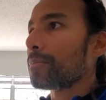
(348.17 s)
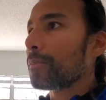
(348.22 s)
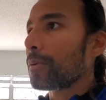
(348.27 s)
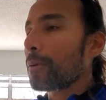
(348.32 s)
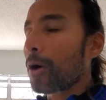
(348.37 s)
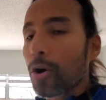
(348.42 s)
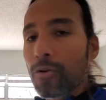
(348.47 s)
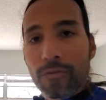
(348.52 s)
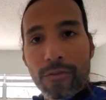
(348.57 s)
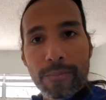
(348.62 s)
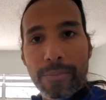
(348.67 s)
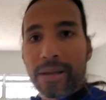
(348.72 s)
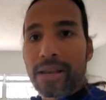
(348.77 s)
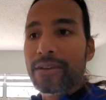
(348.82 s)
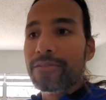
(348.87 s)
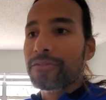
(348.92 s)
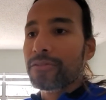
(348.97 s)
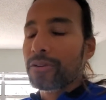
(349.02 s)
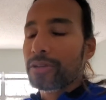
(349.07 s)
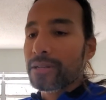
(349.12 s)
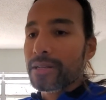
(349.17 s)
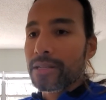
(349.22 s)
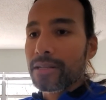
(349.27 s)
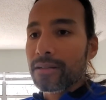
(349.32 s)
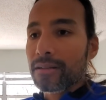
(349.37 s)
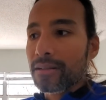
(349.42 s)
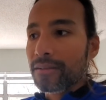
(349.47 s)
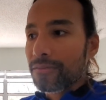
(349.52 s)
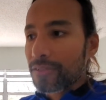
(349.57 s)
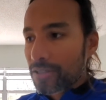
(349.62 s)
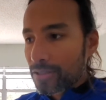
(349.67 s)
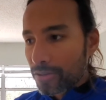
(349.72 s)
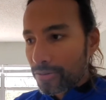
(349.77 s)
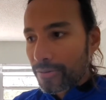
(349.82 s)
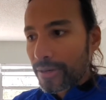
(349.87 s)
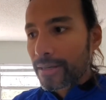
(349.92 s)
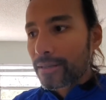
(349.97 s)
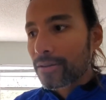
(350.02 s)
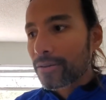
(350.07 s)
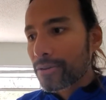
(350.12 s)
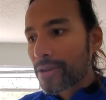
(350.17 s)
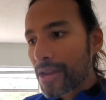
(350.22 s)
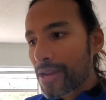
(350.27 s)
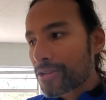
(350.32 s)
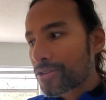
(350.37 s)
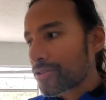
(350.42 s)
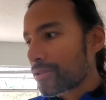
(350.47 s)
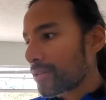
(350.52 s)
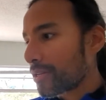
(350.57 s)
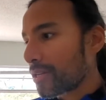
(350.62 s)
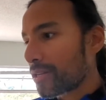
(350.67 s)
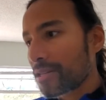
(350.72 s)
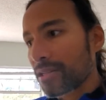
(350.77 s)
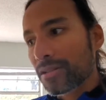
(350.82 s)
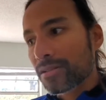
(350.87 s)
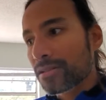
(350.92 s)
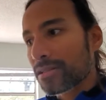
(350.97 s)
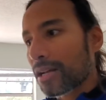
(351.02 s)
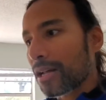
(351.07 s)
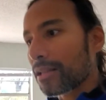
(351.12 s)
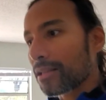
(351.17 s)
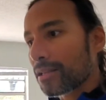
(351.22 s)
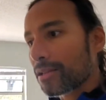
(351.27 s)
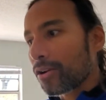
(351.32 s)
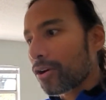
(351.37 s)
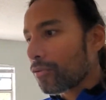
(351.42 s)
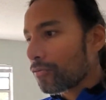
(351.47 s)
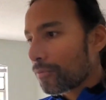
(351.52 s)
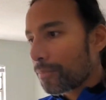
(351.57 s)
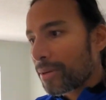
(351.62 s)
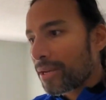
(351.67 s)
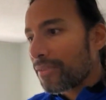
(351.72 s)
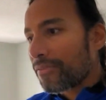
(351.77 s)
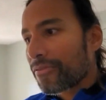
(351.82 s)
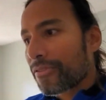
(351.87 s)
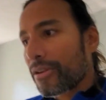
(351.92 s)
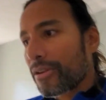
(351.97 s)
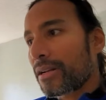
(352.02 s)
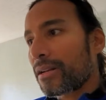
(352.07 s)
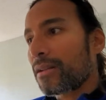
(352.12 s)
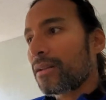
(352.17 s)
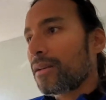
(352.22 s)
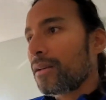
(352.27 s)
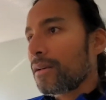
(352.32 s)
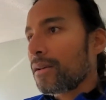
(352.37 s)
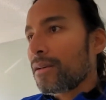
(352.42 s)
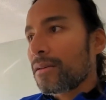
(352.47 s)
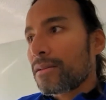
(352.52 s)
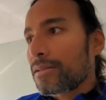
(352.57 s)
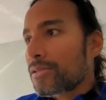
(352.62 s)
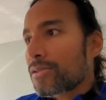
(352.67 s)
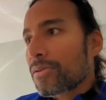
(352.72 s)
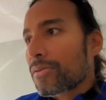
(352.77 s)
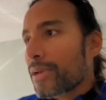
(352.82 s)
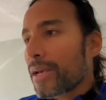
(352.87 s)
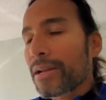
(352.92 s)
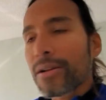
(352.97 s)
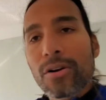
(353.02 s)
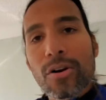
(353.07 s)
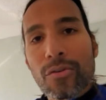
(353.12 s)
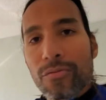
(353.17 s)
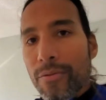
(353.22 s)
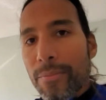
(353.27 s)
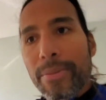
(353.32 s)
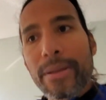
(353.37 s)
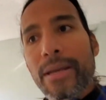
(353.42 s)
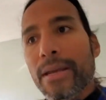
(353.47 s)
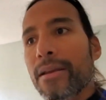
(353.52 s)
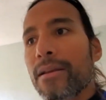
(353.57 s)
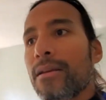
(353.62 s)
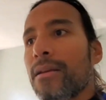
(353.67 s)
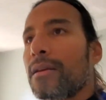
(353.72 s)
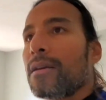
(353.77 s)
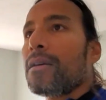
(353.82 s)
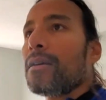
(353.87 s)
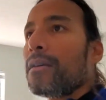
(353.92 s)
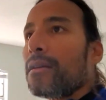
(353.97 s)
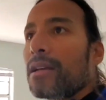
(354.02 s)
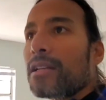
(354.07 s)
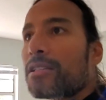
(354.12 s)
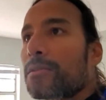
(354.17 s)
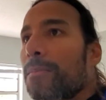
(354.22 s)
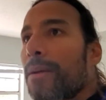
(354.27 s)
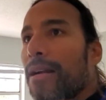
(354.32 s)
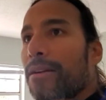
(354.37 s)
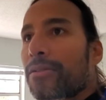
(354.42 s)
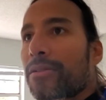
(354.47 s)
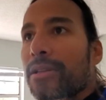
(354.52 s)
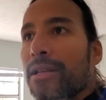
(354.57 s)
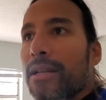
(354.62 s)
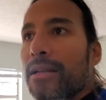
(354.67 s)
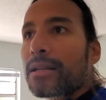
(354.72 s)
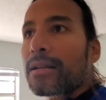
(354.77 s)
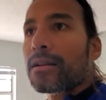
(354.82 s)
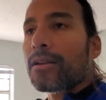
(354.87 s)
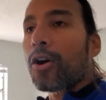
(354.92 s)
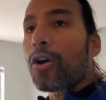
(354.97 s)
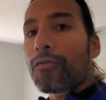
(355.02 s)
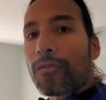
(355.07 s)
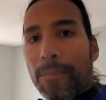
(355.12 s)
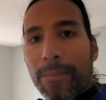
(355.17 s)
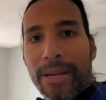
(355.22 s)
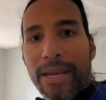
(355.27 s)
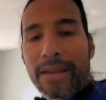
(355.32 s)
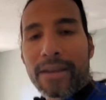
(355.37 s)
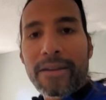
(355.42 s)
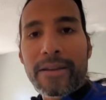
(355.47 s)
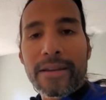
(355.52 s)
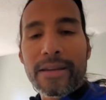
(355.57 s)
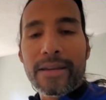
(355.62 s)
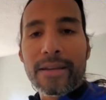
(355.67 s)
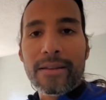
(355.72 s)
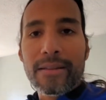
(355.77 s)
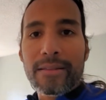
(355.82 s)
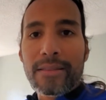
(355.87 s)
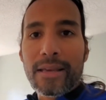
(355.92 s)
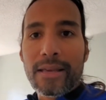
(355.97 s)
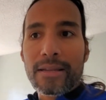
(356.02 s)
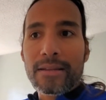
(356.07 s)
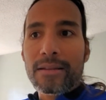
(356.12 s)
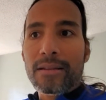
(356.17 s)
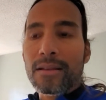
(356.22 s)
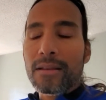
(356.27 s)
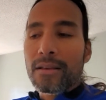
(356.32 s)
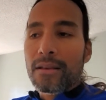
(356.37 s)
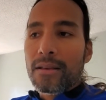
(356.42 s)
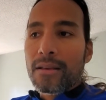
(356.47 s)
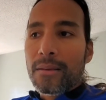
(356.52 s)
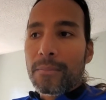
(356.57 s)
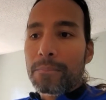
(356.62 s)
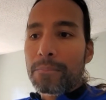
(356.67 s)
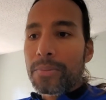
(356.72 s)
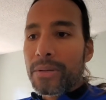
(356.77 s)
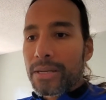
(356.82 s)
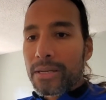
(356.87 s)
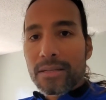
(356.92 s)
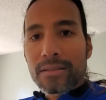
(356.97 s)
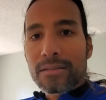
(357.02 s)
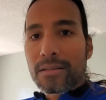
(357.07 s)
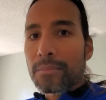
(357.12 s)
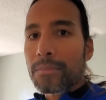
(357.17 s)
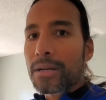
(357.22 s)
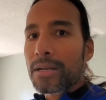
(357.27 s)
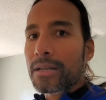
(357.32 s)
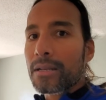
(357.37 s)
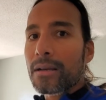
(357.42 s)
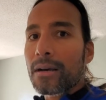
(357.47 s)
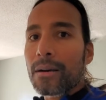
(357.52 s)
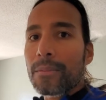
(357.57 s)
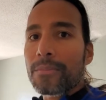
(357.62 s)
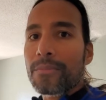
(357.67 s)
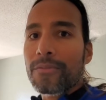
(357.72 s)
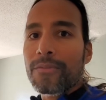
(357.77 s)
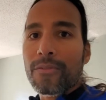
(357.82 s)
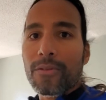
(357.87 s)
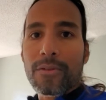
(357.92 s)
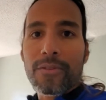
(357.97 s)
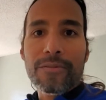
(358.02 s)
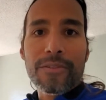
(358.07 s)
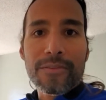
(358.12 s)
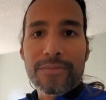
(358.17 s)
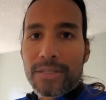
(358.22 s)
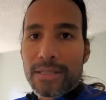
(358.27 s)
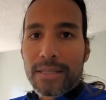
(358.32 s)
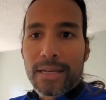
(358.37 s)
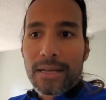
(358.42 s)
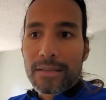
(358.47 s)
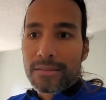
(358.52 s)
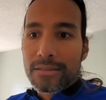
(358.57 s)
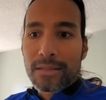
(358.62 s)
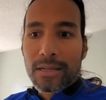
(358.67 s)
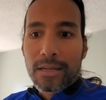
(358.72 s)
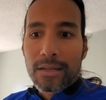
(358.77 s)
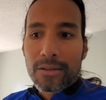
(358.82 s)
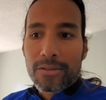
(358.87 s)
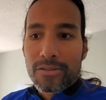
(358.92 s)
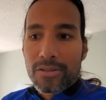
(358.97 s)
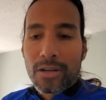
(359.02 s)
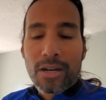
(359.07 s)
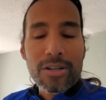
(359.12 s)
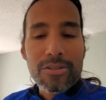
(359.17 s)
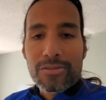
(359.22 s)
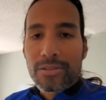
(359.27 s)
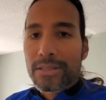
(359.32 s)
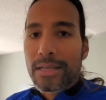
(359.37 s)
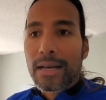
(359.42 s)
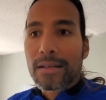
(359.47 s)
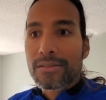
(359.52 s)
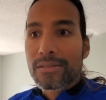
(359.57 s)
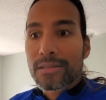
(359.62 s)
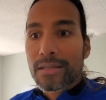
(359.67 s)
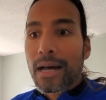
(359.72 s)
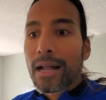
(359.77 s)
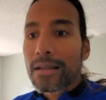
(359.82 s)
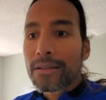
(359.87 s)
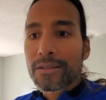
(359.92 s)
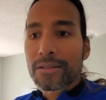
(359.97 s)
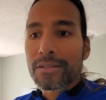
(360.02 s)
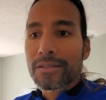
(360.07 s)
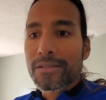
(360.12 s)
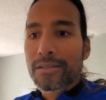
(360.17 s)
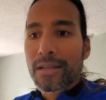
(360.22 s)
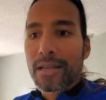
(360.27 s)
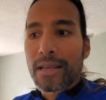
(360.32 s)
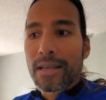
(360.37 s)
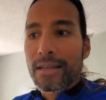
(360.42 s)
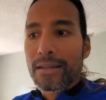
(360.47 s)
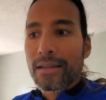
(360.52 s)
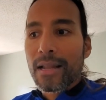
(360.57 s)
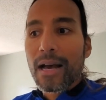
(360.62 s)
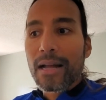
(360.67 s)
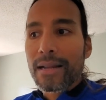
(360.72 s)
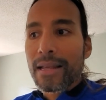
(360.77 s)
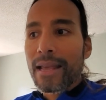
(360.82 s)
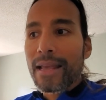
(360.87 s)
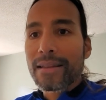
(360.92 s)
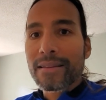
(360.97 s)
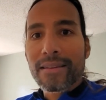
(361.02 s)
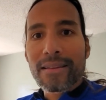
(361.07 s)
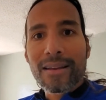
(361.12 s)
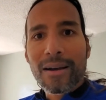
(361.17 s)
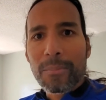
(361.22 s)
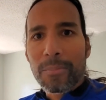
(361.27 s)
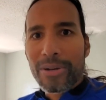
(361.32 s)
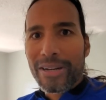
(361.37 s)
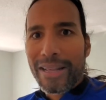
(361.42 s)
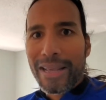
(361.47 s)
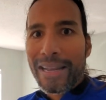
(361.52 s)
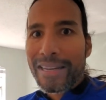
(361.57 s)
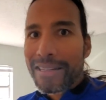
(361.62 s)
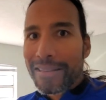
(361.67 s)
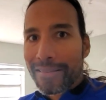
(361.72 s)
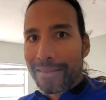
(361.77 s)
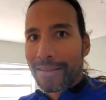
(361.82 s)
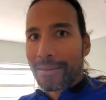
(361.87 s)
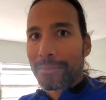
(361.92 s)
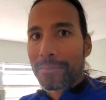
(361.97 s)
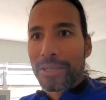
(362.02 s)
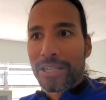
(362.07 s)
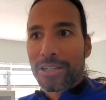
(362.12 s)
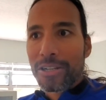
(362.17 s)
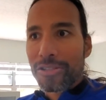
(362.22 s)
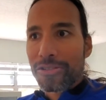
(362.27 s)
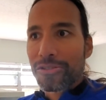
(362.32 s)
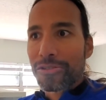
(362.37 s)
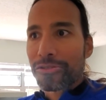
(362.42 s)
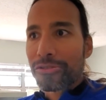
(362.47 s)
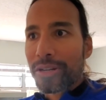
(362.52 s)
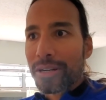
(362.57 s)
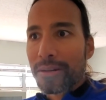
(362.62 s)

Overpay for a deal. If it's a great location and the deal's solid, overpay for it. It's okay to overpay. It's better than overpaying than beating somebody up for $50,000 or $100,000 and not ending up with anything because you're trying